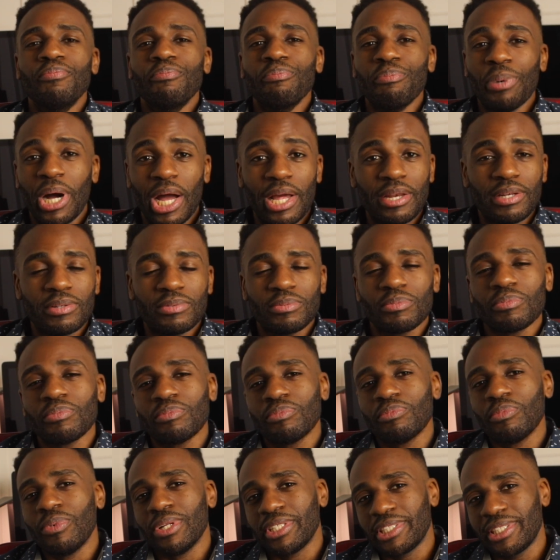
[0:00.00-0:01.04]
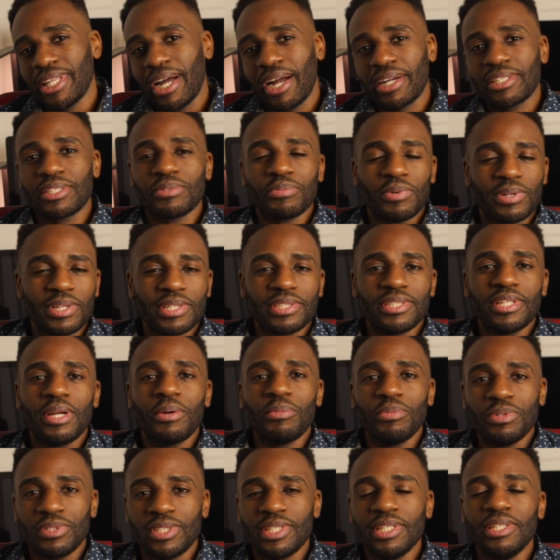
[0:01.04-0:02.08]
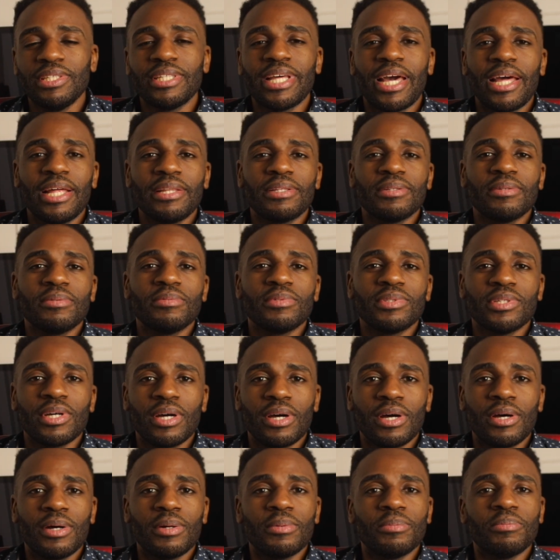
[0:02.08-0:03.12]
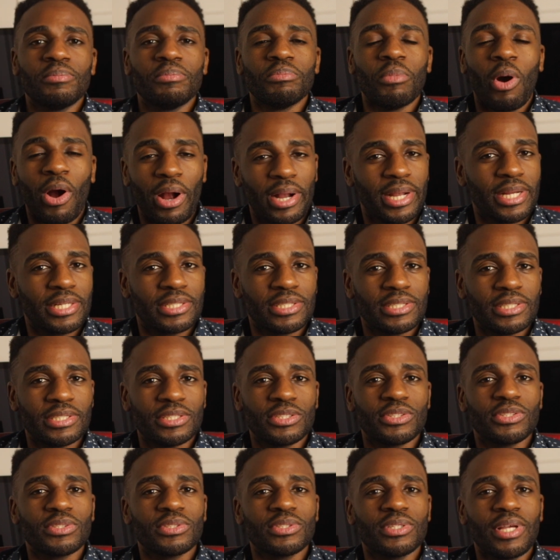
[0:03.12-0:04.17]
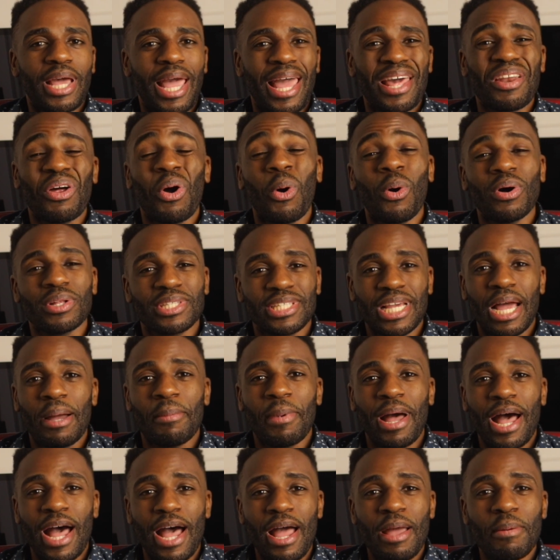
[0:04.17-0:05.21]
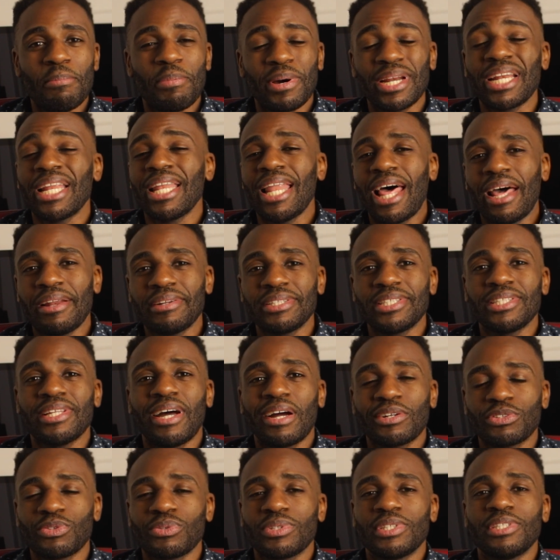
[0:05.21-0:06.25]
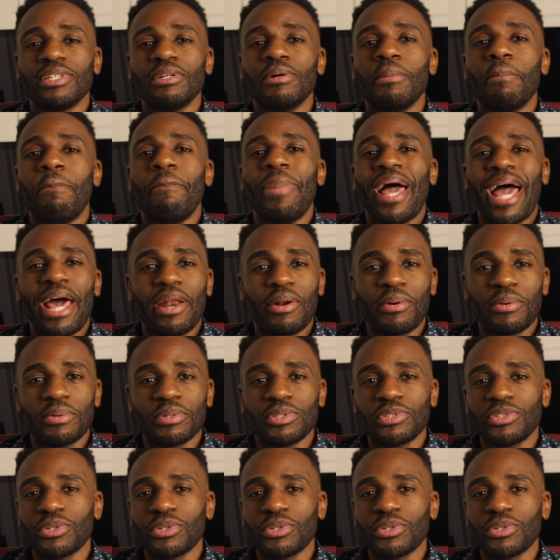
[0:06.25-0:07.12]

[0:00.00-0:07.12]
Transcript: But when stocks and real estate, we've seen that the markets is at an all-time high, but a lot of stocks are still battered.